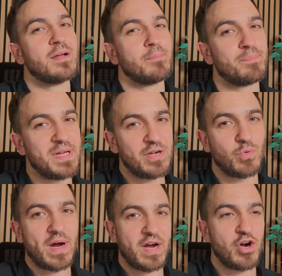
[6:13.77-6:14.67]
be
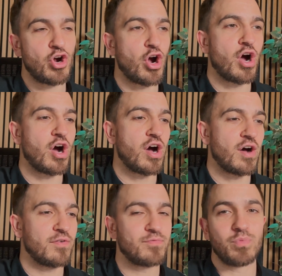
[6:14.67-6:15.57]
aware
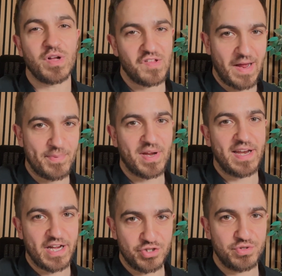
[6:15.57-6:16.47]
of what type of
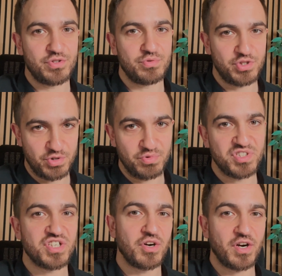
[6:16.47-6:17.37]
connection you use
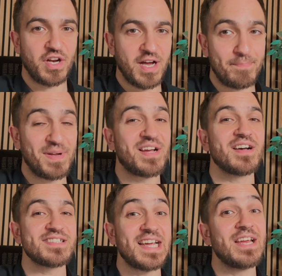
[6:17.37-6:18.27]
to hook it up,
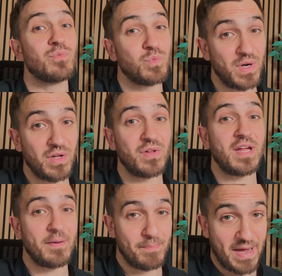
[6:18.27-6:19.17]
because it will
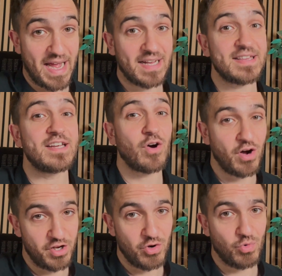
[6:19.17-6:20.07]
impact the
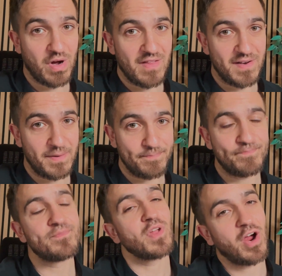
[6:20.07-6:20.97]
audio quality.
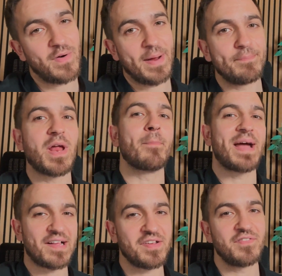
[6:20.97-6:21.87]
All right, now
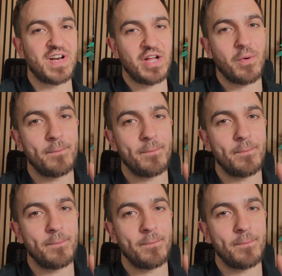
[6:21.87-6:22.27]
back to the video.